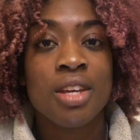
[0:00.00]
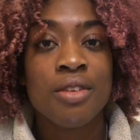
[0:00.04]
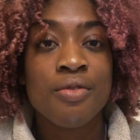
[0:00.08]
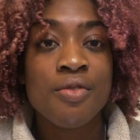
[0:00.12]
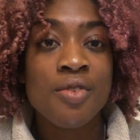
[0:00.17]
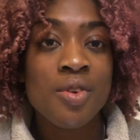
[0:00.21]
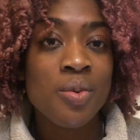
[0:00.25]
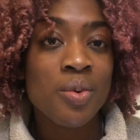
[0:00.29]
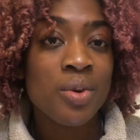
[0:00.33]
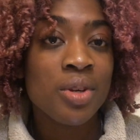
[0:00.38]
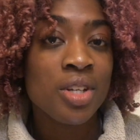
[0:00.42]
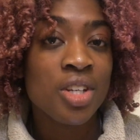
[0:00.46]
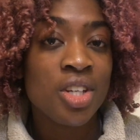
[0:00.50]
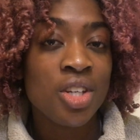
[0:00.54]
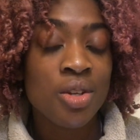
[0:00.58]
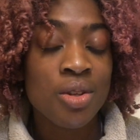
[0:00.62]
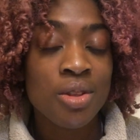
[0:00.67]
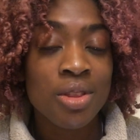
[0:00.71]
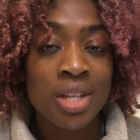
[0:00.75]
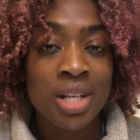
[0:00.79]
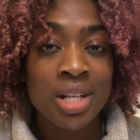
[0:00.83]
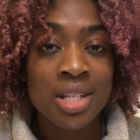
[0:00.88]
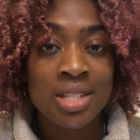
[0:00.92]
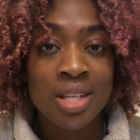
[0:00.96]
If you want to do
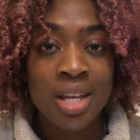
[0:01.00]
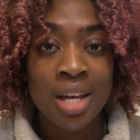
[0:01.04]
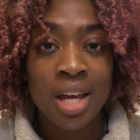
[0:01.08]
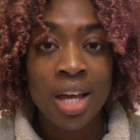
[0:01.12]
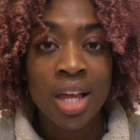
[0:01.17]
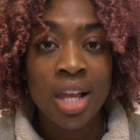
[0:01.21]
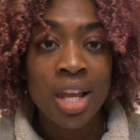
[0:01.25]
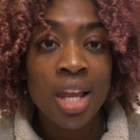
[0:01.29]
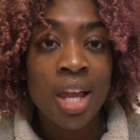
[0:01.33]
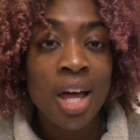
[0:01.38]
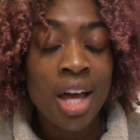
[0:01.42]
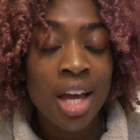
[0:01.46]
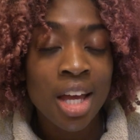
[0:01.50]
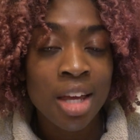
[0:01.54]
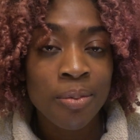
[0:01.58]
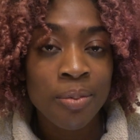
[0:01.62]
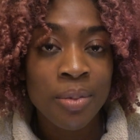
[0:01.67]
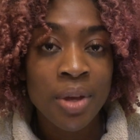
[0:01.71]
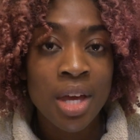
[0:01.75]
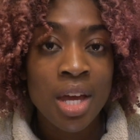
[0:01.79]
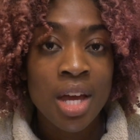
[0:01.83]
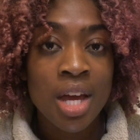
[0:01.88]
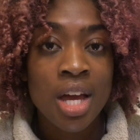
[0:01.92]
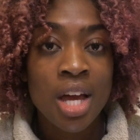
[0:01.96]
things like climb
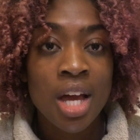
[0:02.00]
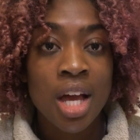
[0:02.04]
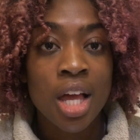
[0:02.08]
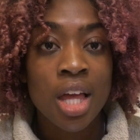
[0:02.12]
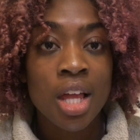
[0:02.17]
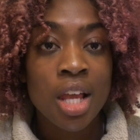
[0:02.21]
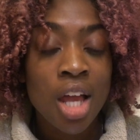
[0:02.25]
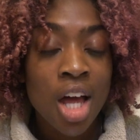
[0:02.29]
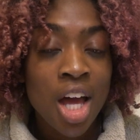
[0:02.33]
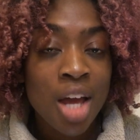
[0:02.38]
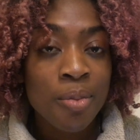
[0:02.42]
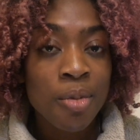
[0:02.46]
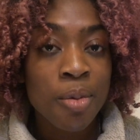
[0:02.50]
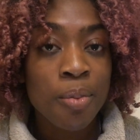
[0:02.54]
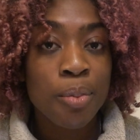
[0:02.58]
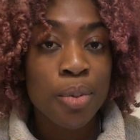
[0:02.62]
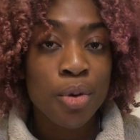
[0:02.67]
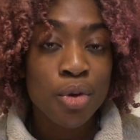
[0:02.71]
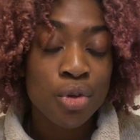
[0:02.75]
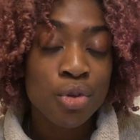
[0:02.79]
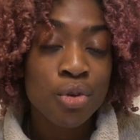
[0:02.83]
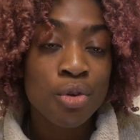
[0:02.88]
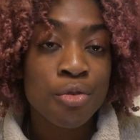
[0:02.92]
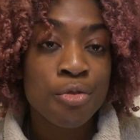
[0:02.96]
and
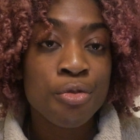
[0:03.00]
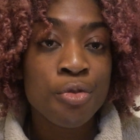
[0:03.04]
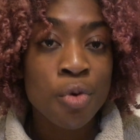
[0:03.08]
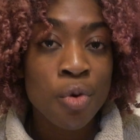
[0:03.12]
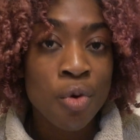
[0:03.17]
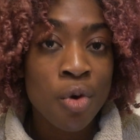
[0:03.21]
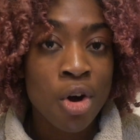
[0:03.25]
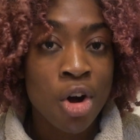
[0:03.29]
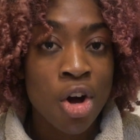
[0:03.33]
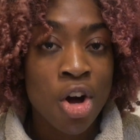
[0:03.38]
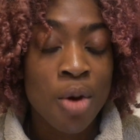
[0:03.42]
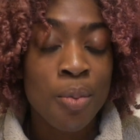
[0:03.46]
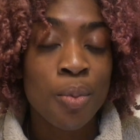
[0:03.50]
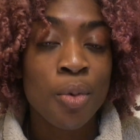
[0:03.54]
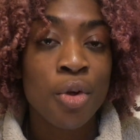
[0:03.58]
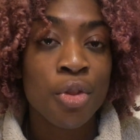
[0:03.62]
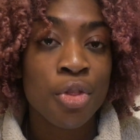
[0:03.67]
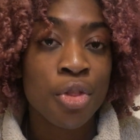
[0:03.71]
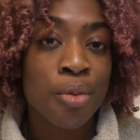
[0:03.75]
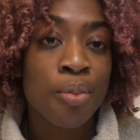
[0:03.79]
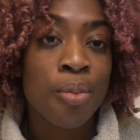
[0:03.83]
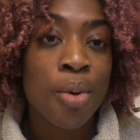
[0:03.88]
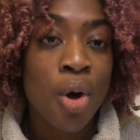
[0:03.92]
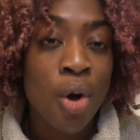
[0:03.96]
put your forearm
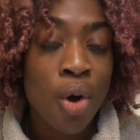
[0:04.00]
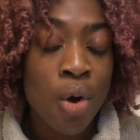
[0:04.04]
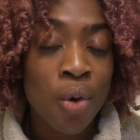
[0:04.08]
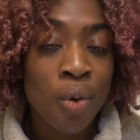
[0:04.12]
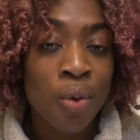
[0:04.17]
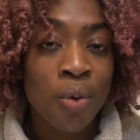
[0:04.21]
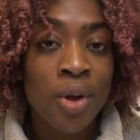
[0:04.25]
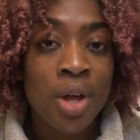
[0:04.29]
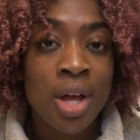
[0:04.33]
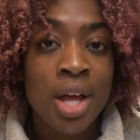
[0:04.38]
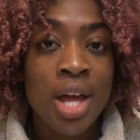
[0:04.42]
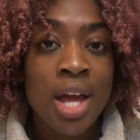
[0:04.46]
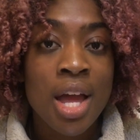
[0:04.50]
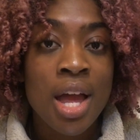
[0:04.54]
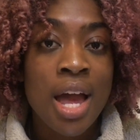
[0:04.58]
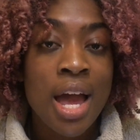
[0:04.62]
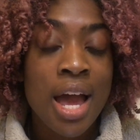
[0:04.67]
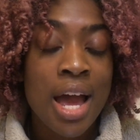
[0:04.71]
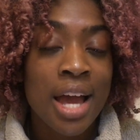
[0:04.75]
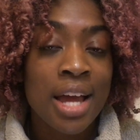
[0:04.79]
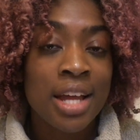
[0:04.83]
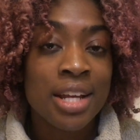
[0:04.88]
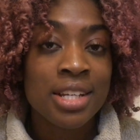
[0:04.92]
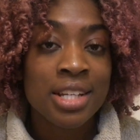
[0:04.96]
on the pole
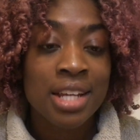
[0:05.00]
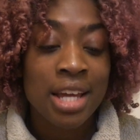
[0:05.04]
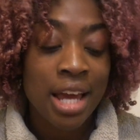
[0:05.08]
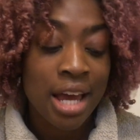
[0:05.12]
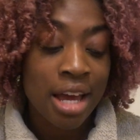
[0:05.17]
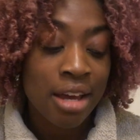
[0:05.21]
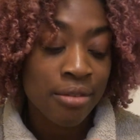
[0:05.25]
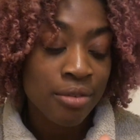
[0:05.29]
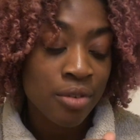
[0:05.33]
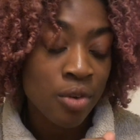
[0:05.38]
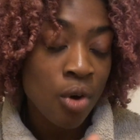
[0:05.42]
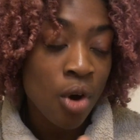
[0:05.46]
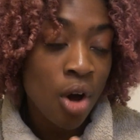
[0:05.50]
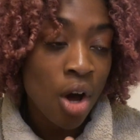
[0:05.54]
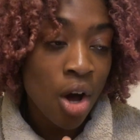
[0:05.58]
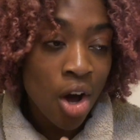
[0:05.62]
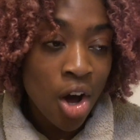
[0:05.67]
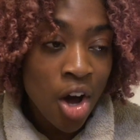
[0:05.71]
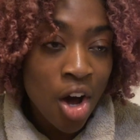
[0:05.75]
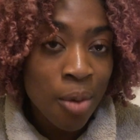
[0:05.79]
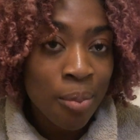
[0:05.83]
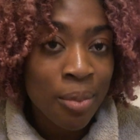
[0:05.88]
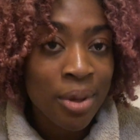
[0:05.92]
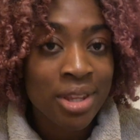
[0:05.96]
and have your
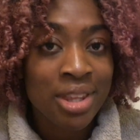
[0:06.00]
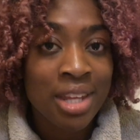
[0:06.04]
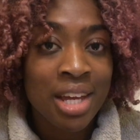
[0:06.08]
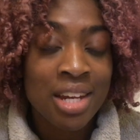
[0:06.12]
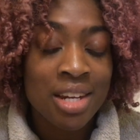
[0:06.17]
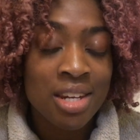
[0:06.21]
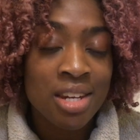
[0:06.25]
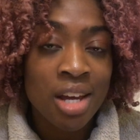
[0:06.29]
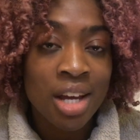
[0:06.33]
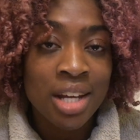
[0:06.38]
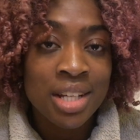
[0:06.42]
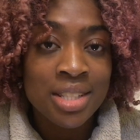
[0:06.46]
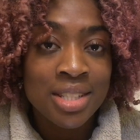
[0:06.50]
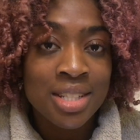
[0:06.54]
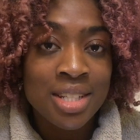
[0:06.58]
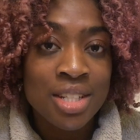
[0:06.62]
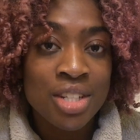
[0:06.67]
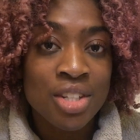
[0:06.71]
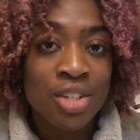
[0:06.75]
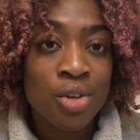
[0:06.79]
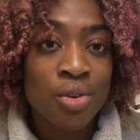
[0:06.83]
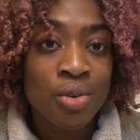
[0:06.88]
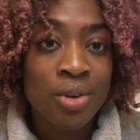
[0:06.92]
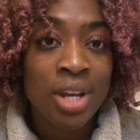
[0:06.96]
arm at that
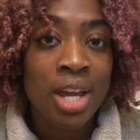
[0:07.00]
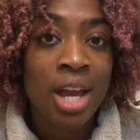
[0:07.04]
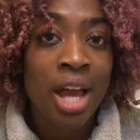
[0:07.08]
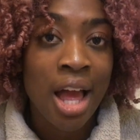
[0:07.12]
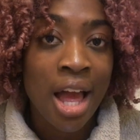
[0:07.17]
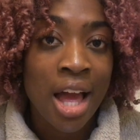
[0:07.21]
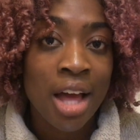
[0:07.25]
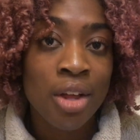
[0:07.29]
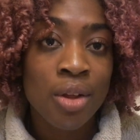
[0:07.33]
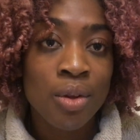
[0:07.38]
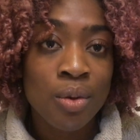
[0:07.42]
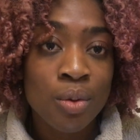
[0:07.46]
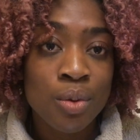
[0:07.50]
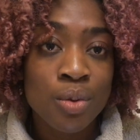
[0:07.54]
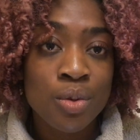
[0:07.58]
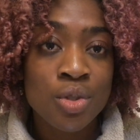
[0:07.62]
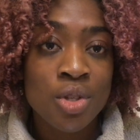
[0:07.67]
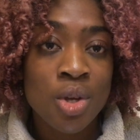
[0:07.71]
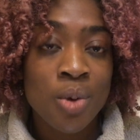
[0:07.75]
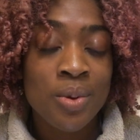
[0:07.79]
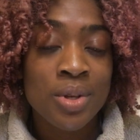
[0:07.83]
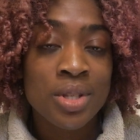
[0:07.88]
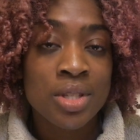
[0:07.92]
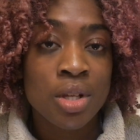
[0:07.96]
90-degree angle,
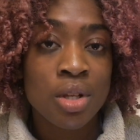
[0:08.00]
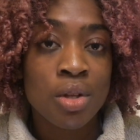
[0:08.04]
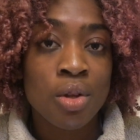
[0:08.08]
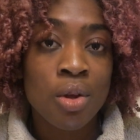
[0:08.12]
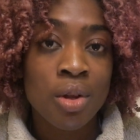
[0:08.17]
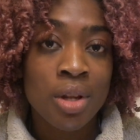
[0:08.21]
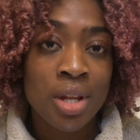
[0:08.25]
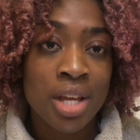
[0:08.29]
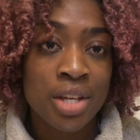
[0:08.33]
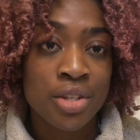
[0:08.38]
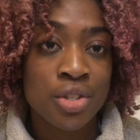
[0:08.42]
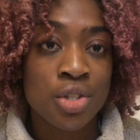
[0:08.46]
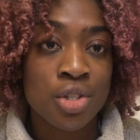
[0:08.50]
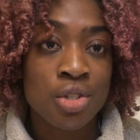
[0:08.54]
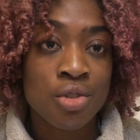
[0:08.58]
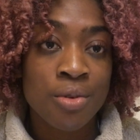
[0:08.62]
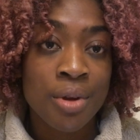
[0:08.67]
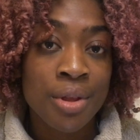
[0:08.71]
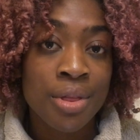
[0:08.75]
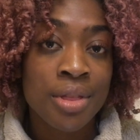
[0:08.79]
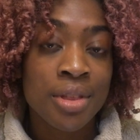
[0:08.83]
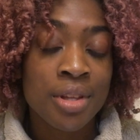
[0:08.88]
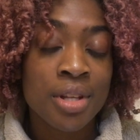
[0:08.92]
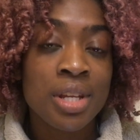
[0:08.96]
so it's a lot less
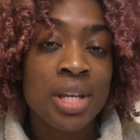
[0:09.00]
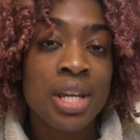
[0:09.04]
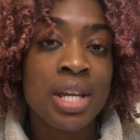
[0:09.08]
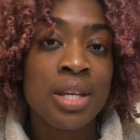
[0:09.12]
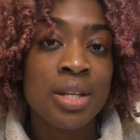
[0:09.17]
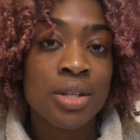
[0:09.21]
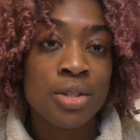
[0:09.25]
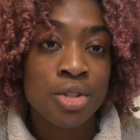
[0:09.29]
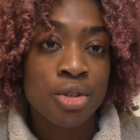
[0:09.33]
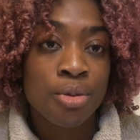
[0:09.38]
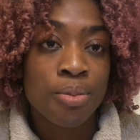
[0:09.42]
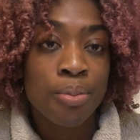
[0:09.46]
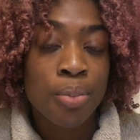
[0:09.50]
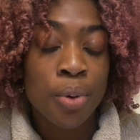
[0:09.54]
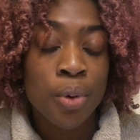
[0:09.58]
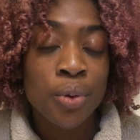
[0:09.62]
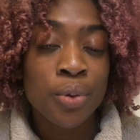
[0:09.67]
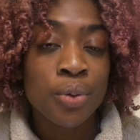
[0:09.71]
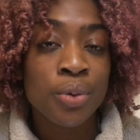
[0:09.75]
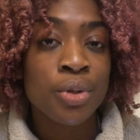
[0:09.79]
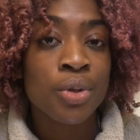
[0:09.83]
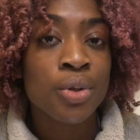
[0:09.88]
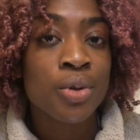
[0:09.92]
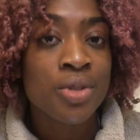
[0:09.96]
strength needed to
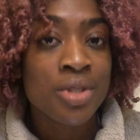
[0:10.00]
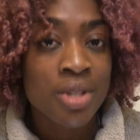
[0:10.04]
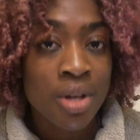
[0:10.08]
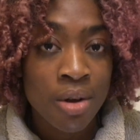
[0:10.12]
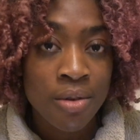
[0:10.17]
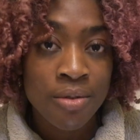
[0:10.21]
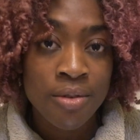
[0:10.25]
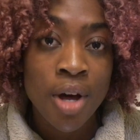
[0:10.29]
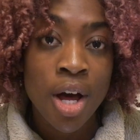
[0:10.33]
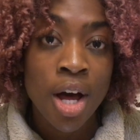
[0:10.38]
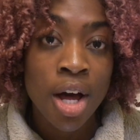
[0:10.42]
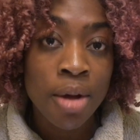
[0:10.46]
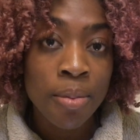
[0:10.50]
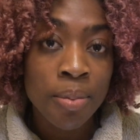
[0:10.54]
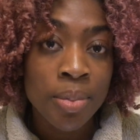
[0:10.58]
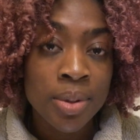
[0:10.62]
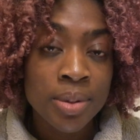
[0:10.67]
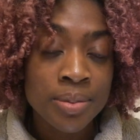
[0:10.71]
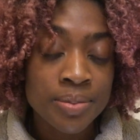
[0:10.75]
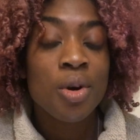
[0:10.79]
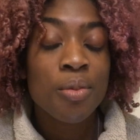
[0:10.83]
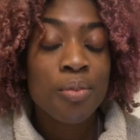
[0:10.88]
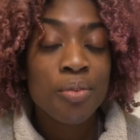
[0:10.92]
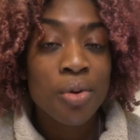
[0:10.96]
pull yourself up.
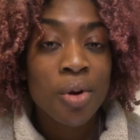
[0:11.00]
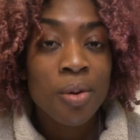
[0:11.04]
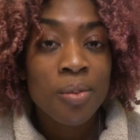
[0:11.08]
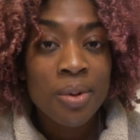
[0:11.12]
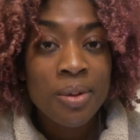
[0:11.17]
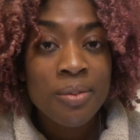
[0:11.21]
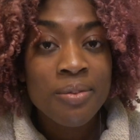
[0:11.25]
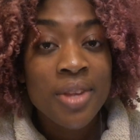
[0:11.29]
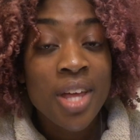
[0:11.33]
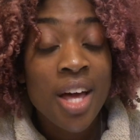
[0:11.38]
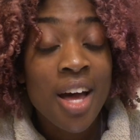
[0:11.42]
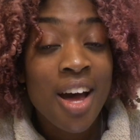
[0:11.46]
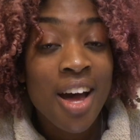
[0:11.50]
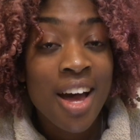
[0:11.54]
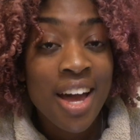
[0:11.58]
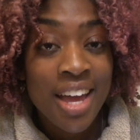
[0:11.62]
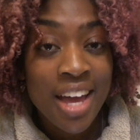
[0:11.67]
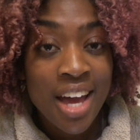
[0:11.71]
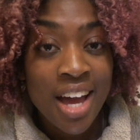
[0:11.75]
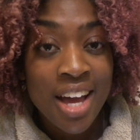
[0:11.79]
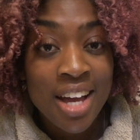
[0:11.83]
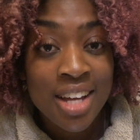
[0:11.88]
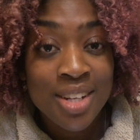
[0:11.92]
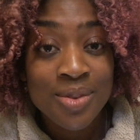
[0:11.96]
One problem that I
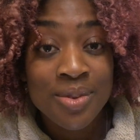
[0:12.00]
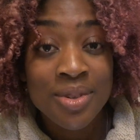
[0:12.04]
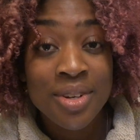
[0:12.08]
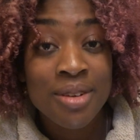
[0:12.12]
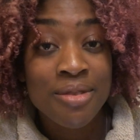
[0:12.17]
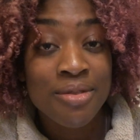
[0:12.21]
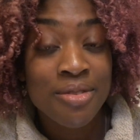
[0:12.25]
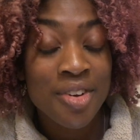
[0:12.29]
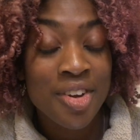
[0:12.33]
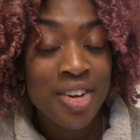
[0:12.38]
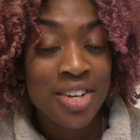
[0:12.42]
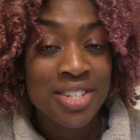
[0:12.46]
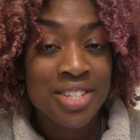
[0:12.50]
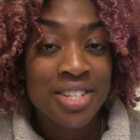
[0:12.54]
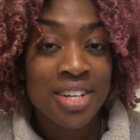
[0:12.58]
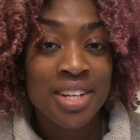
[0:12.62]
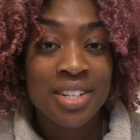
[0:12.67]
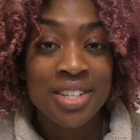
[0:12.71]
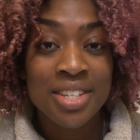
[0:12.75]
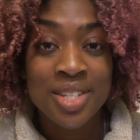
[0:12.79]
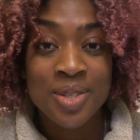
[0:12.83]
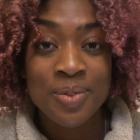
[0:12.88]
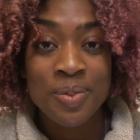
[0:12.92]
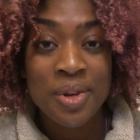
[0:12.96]
had when I first
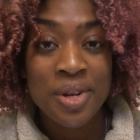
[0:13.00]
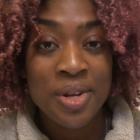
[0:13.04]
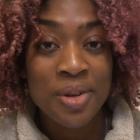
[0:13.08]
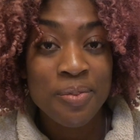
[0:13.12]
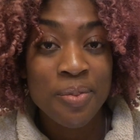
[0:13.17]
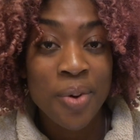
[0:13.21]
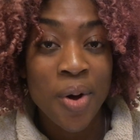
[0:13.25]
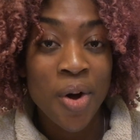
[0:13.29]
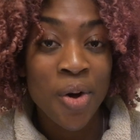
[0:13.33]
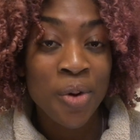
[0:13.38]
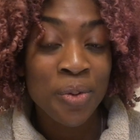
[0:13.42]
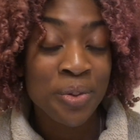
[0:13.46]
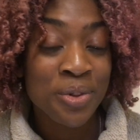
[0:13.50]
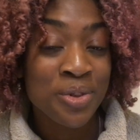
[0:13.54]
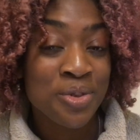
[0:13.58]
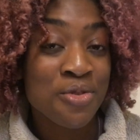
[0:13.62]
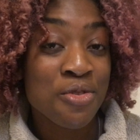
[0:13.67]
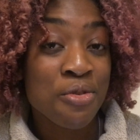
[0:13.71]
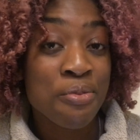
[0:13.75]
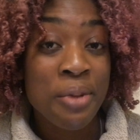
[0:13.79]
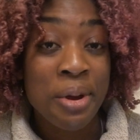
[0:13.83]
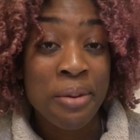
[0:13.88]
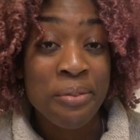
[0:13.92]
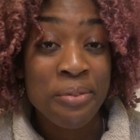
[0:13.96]
started spinning pole was
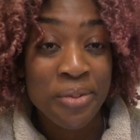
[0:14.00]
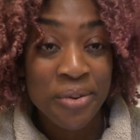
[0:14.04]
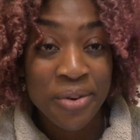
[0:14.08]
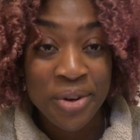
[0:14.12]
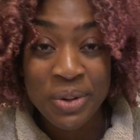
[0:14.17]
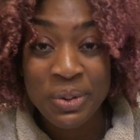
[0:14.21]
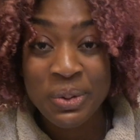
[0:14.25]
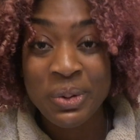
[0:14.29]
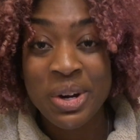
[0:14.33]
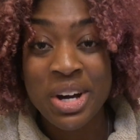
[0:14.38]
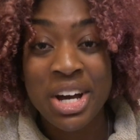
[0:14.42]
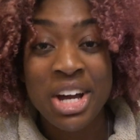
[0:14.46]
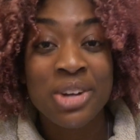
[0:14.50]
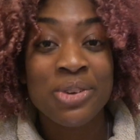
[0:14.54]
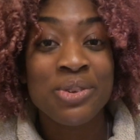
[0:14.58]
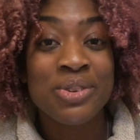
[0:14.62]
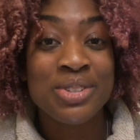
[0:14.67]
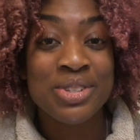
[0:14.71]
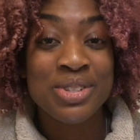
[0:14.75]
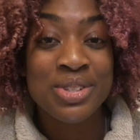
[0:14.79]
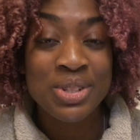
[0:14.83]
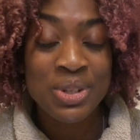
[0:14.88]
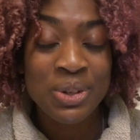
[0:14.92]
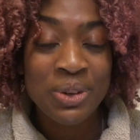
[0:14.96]
remembering what I
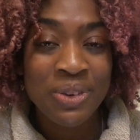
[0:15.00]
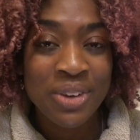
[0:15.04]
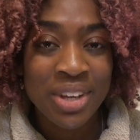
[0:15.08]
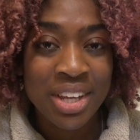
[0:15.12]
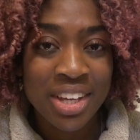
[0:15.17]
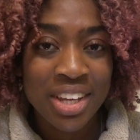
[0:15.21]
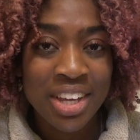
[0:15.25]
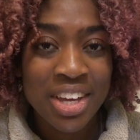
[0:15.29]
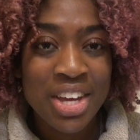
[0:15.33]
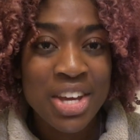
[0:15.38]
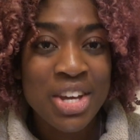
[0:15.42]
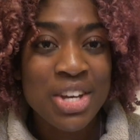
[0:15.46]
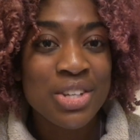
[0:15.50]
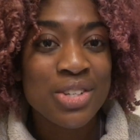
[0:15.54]
was doing.